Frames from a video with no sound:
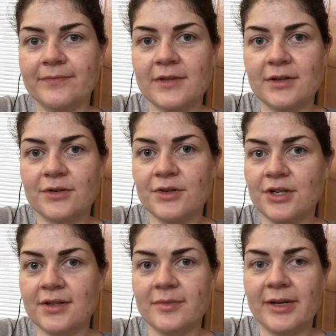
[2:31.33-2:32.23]
the
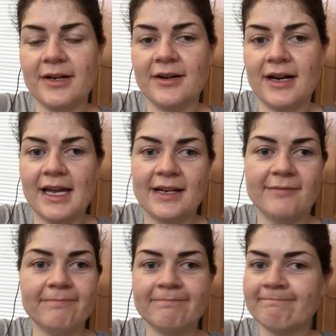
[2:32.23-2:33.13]
nutrition's better,
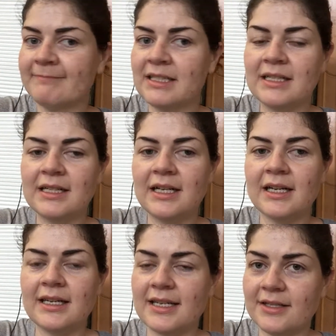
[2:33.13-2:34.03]
and
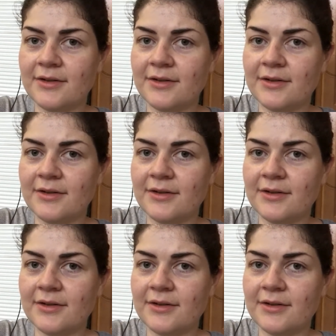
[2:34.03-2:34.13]
yes,